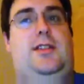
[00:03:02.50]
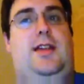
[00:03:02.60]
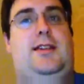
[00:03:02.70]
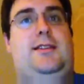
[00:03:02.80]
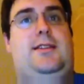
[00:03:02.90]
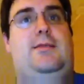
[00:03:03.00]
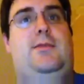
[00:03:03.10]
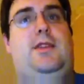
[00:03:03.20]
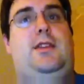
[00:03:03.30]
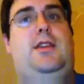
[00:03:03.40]
as a class
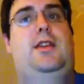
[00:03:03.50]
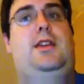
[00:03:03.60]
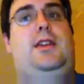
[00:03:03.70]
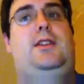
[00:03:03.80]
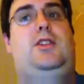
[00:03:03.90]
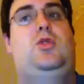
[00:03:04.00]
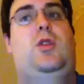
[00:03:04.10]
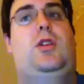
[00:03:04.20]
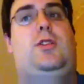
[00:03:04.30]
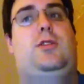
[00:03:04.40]
assigned the
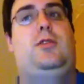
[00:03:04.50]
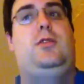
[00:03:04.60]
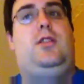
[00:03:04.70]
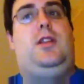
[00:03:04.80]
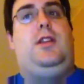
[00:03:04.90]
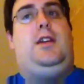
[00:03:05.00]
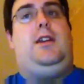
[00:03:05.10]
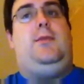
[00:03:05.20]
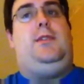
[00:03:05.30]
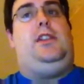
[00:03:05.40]
instructor.
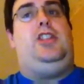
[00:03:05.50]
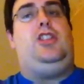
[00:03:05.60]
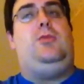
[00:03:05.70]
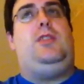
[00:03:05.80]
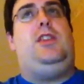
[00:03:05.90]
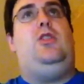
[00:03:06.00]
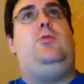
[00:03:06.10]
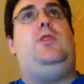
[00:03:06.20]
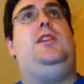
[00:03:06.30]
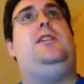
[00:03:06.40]
Legitimate, they
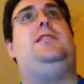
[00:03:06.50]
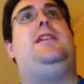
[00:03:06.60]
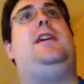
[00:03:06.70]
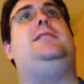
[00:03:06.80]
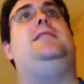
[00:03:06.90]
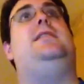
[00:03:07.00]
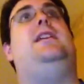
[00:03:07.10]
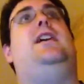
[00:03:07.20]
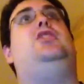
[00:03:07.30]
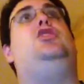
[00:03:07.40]
don't mean it's as
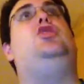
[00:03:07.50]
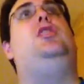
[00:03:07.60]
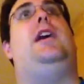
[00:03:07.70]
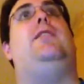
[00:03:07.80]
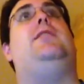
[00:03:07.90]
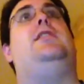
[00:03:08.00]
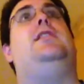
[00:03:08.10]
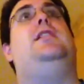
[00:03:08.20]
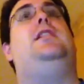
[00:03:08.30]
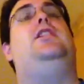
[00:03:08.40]
in I should have it.
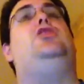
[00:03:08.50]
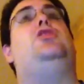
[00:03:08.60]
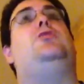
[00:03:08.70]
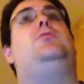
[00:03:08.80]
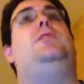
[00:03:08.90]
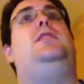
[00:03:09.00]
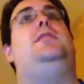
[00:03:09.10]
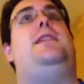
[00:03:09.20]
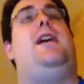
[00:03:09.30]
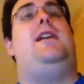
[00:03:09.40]
It just
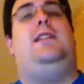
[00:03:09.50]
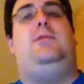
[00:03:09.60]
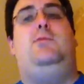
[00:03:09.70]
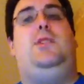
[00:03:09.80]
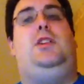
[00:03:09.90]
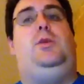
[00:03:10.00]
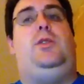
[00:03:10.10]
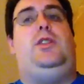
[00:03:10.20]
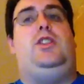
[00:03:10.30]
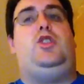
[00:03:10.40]
means that it's built
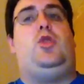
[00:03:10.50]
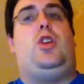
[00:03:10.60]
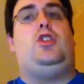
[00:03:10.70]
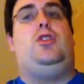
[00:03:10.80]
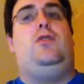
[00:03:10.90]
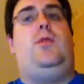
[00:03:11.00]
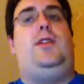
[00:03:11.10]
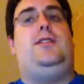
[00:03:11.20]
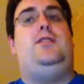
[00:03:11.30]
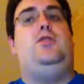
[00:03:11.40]
within the structure of
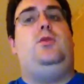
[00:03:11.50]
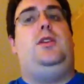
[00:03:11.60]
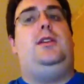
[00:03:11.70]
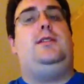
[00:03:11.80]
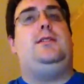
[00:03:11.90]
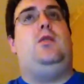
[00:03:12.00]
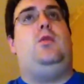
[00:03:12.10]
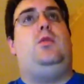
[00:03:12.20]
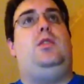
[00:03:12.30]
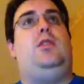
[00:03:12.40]
what it's doing.
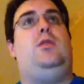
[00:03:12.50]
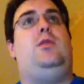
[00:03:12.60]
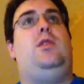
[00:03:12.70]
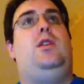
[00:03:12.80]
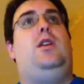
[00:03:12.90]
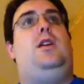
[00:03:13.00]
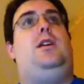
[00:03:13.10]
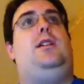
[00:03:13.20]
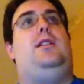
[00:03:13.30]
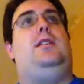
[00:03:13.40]
So,
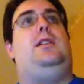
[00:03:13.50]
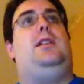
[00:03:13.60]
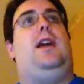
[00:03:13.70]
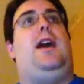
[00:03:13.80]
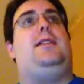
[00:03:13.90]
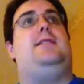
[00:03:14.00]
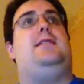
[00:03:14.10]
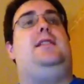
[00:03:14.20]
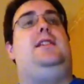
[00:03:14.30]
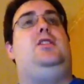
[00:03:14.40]
in a class, the
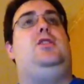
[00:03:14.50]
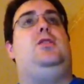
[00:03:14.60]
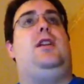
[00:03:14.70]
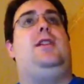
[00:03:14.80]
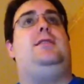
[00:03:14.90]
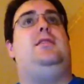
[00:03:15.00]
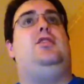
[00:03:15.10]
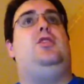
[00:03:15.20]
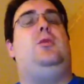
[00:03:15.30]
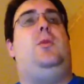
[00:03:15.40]
teacher has
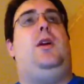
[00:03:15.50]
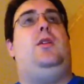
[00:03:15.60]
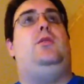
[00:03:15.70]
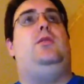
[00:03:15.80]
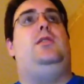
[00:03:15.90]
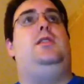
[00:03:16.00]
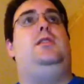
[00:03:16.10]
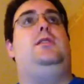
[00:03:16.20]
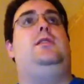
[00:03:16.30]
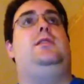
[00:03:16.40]
legitimate power. In a